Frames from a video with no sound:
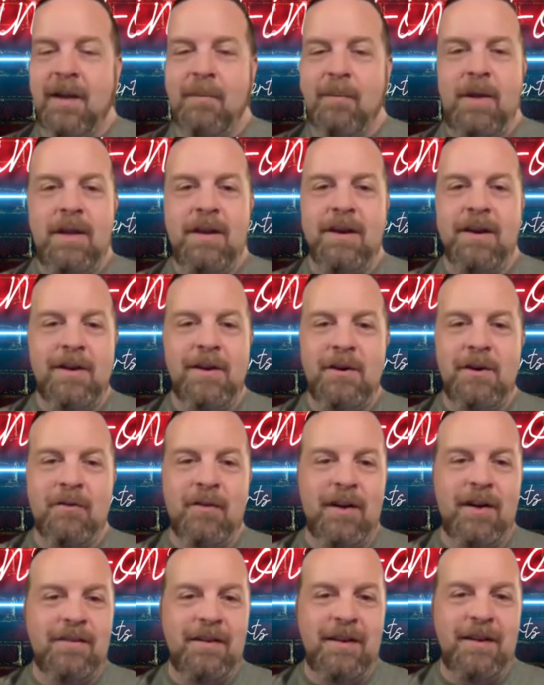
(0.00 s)
to be your
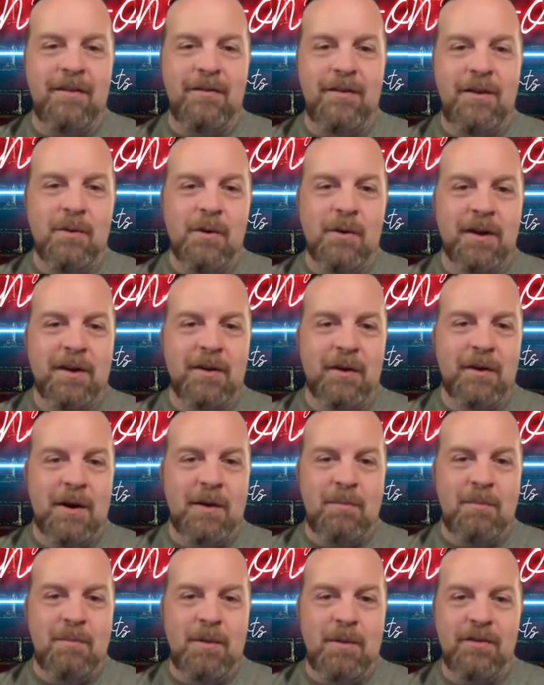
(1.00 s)
university if you want a career
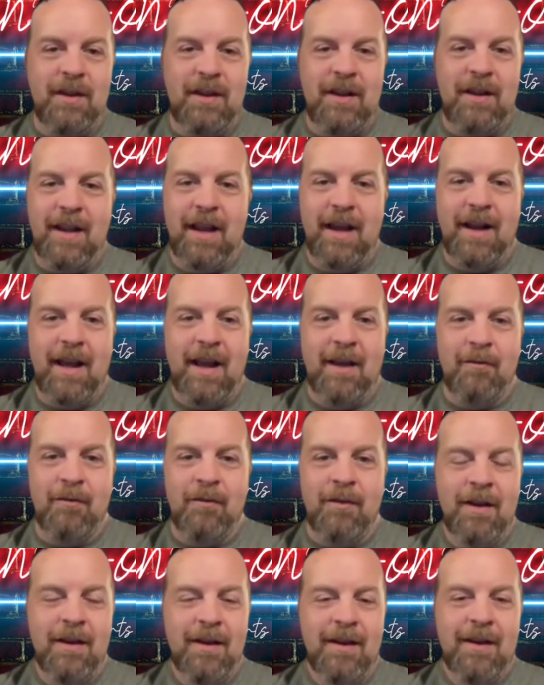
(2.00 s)
in music. You can't have,
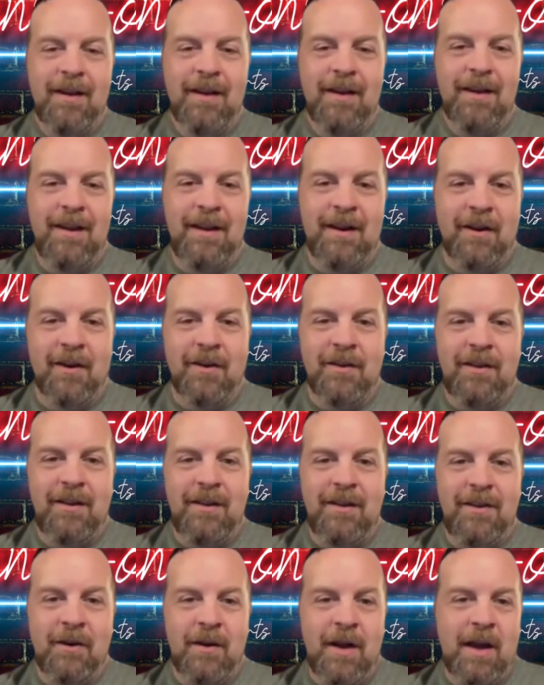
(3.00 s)
you
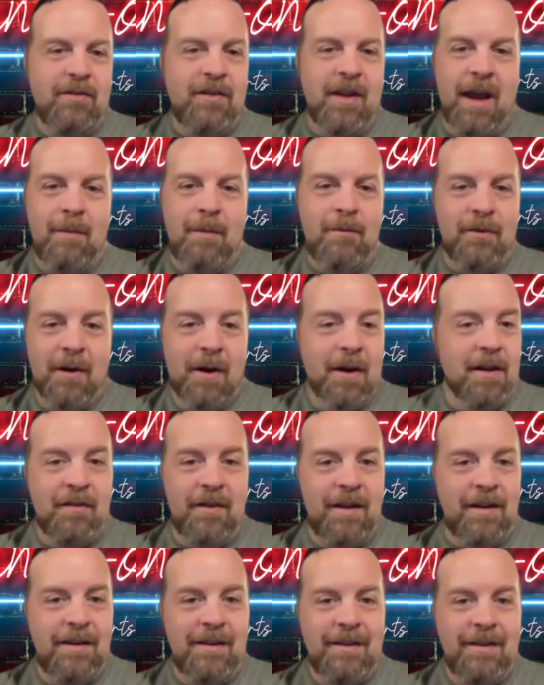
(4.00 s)
don't have time for all of it.